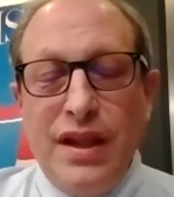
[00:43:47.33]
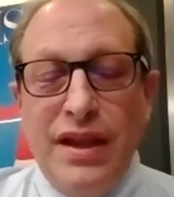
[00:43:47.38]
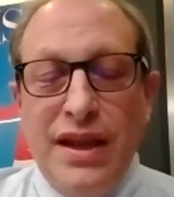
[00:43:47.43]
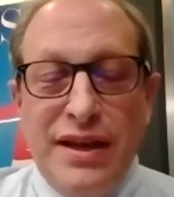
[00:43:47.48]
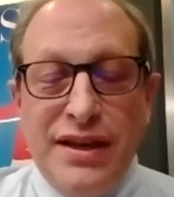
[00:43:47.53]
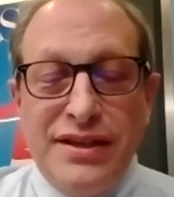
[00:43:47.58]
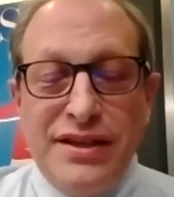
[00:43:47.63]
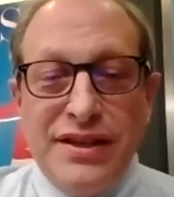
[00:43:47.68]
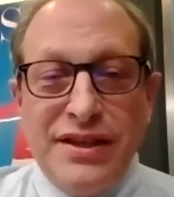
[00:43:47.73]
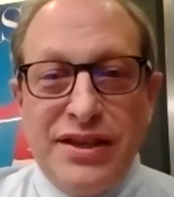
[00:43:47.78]

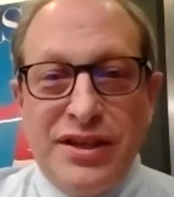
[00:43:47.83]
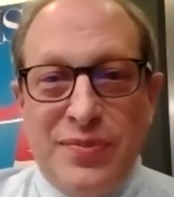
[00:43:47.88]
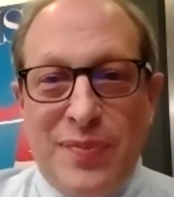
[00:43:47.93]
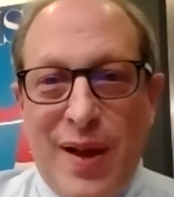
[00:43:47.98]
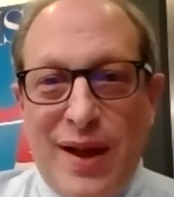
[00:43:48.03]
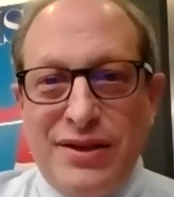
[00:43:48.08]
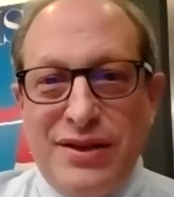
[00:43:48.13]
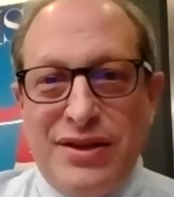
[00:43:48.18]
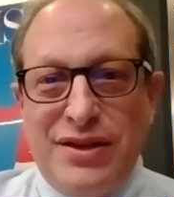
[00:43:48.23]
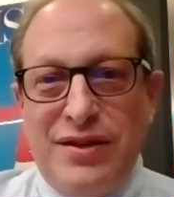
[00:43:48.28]
It is
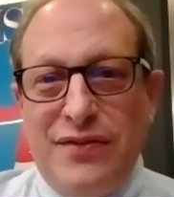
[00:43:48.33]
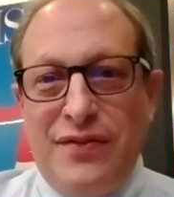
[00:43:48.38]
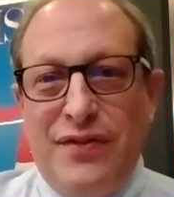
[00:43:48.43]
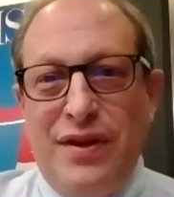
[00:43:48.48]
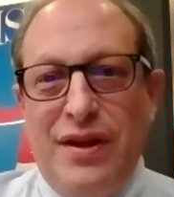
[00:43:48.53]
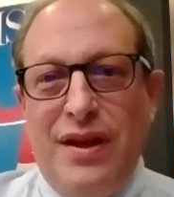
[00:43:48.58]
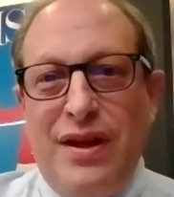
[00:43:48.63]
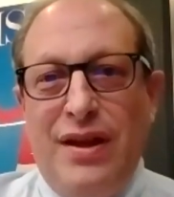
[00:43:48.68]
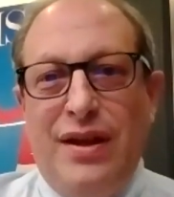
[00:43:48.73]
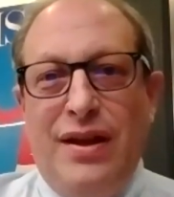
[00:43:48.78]
expensive.
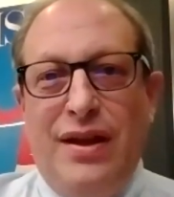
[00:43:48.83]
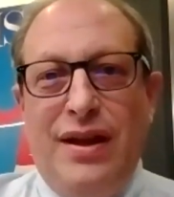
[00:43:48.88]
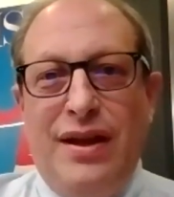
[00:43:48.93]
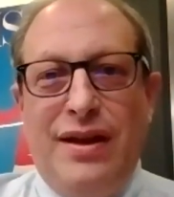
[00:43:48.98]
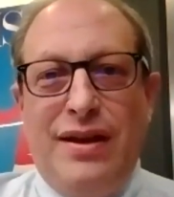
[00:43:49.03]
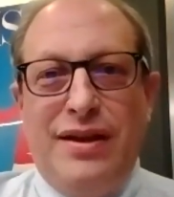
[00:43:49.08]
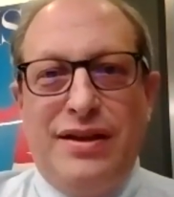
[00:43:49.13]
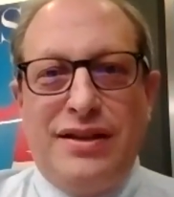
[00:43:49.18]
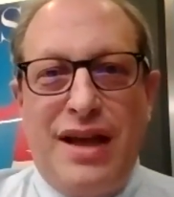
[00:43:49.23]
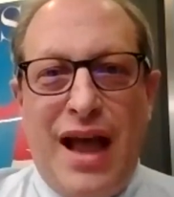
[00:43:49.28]

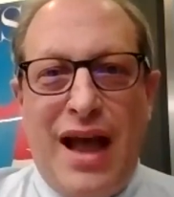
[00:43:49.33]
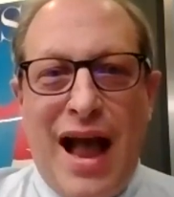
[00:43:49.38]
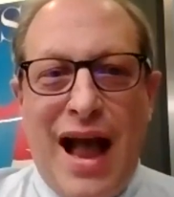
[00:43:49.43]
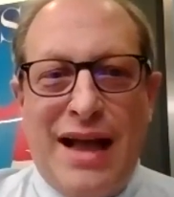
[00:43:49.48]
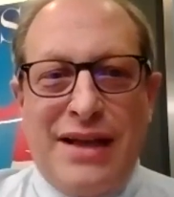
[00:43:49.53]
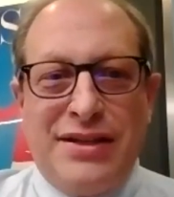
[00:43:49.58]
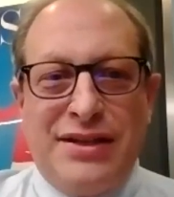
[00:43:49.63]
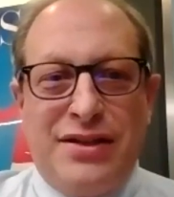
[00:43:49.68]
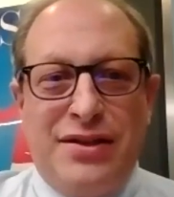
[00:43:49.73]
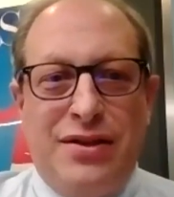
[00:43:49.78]
It is a
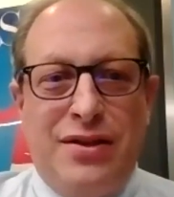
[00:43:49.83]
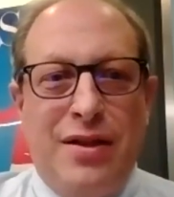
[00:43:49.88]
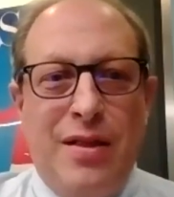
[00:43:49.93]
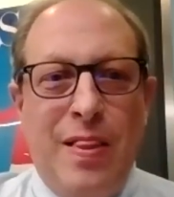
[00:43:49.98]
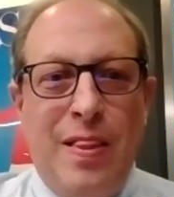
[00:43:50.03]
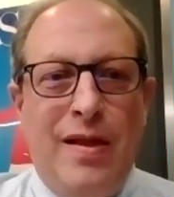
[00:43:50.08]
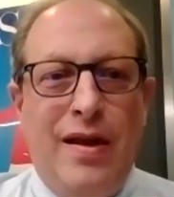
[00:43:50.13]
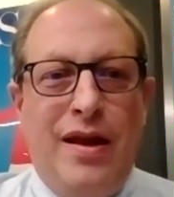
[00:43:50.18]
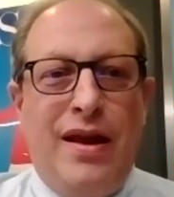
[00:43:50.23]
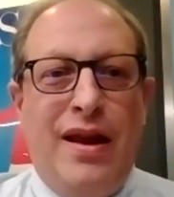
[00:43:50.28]
hassle.